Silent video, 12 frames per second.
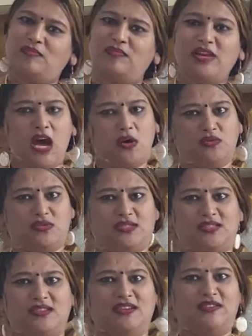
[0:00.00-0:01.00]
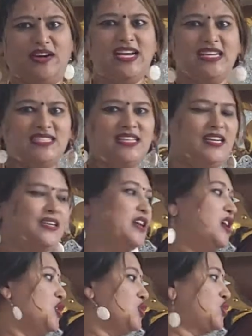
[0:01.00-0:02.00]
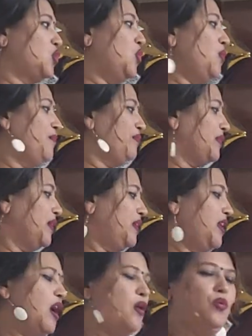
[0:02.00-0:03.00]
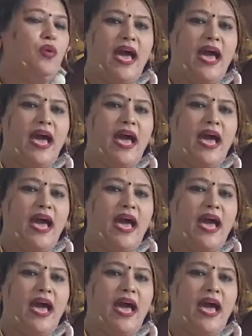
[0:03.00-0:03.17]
nouns, right? Isn't it? So now,